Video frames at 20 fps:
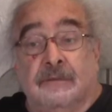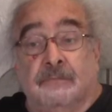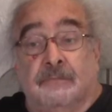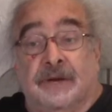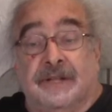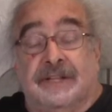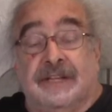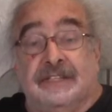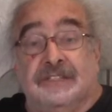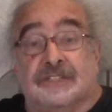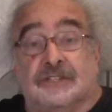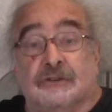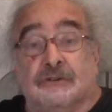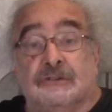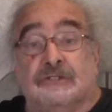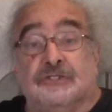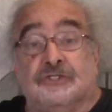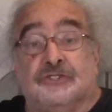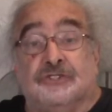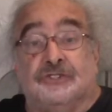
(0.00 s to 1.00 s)
but they
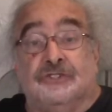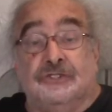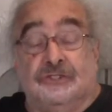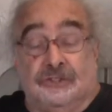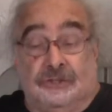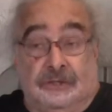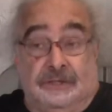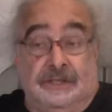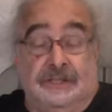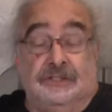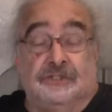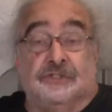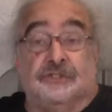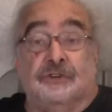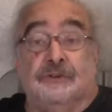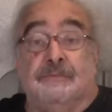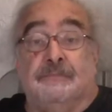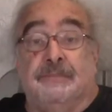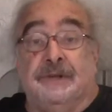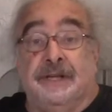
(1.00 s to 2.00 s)
certainly
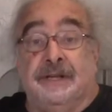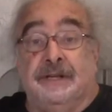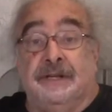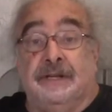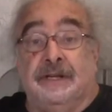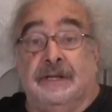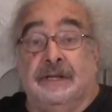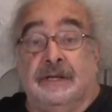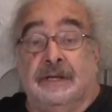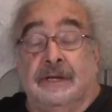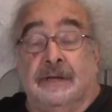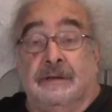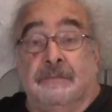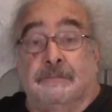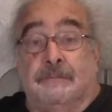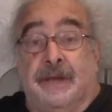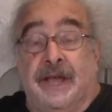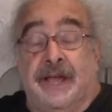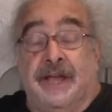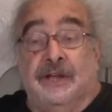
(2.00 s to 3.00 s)
should be
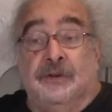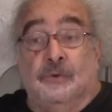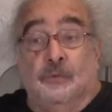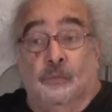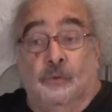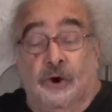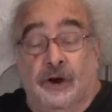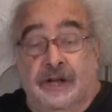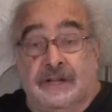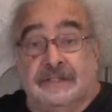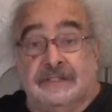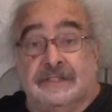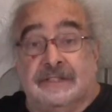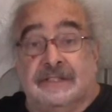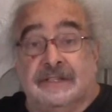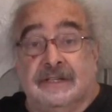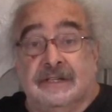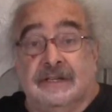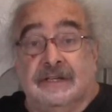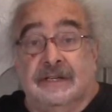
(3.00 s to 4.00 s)
paid once
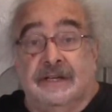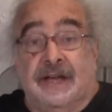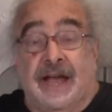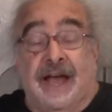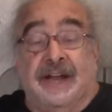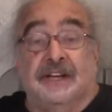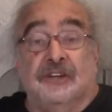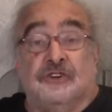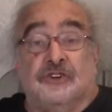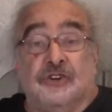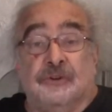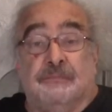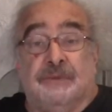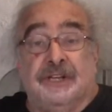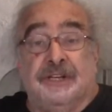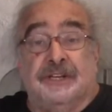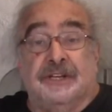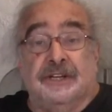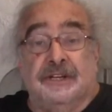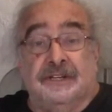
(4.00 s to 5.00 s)
and it should
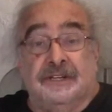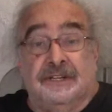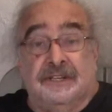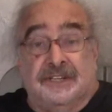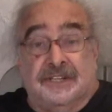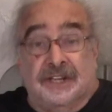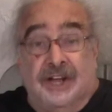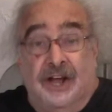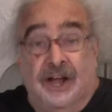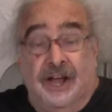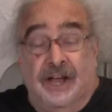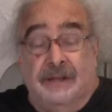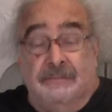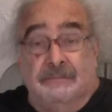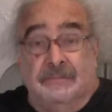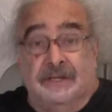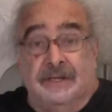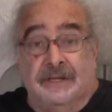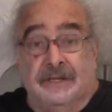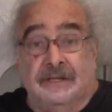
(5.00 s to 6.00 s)
be done
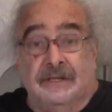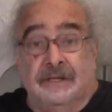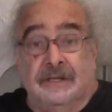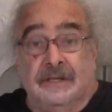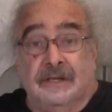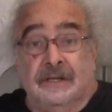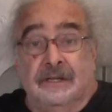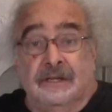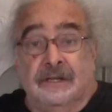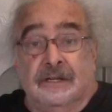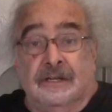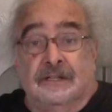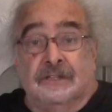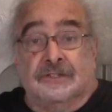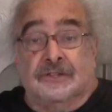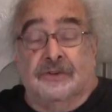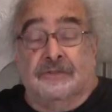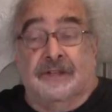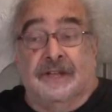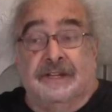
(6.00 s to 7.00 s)
timely
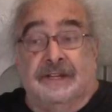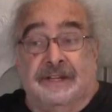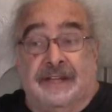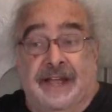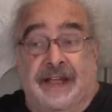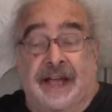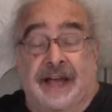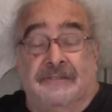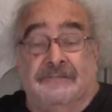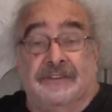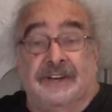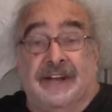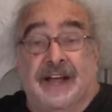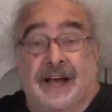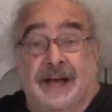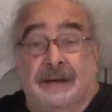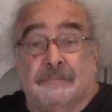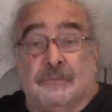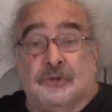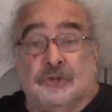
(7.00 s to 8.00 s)
so that they have an
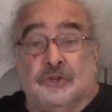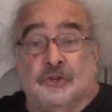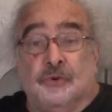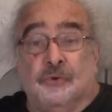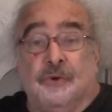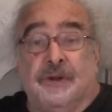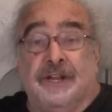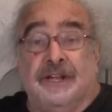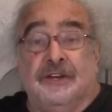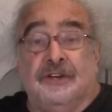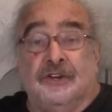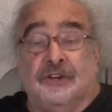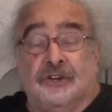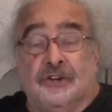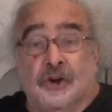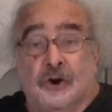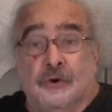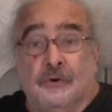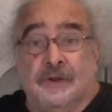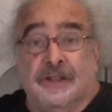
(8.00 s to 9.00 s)
opportunity to
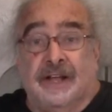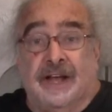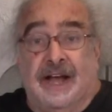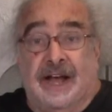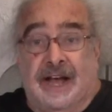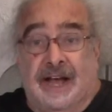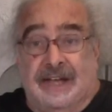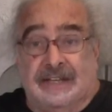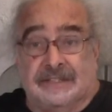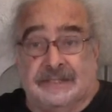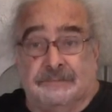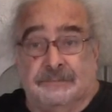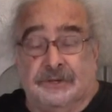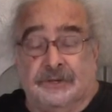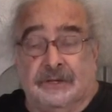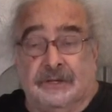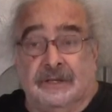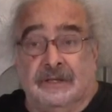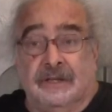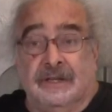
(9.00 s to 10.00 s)
go to the
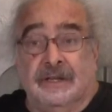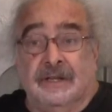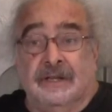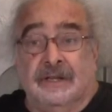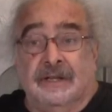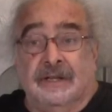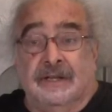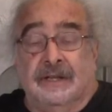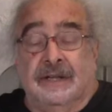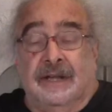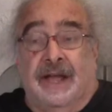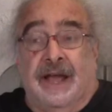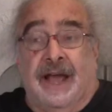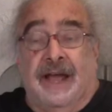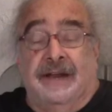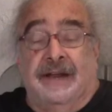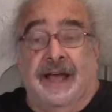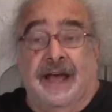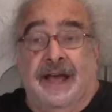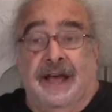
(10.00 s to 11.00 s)
hospital
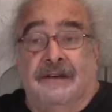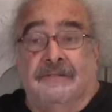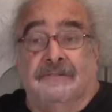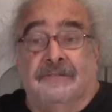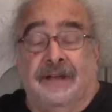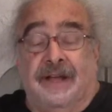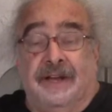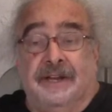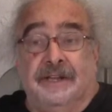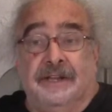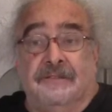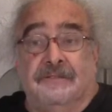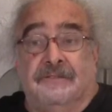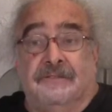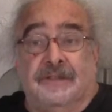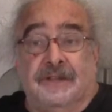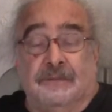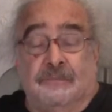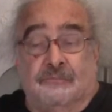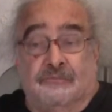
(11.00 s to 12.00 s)
and have any
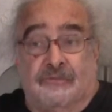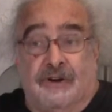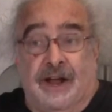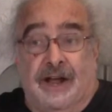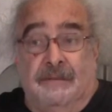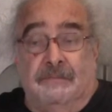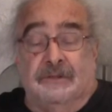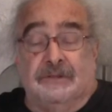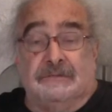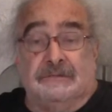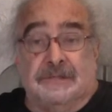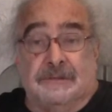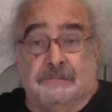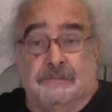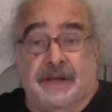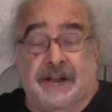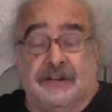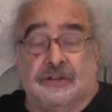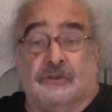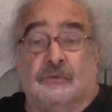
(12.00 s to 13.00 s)
of their problems, the
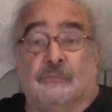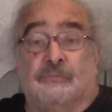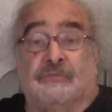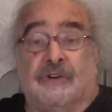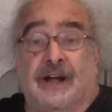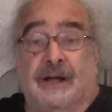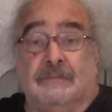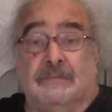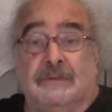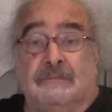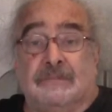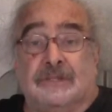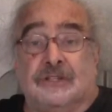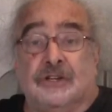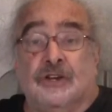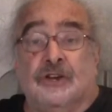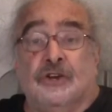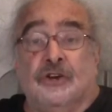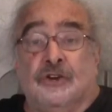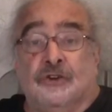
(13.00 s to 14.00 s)
medical problems
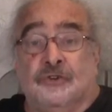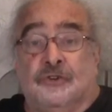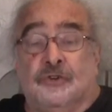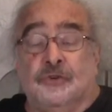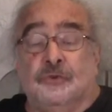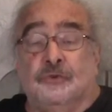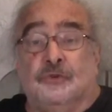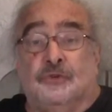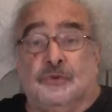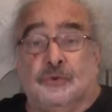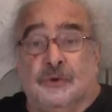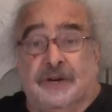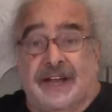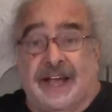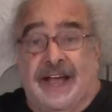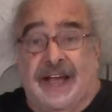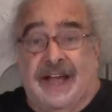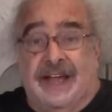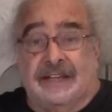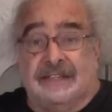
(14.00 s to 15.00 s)
due to an
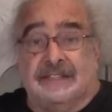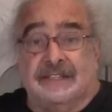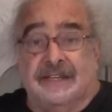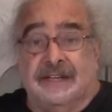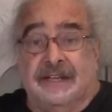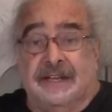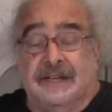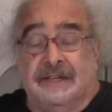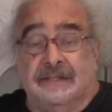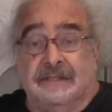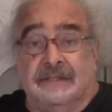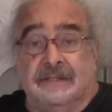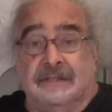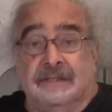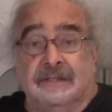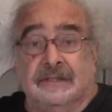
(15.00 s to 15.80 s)
accident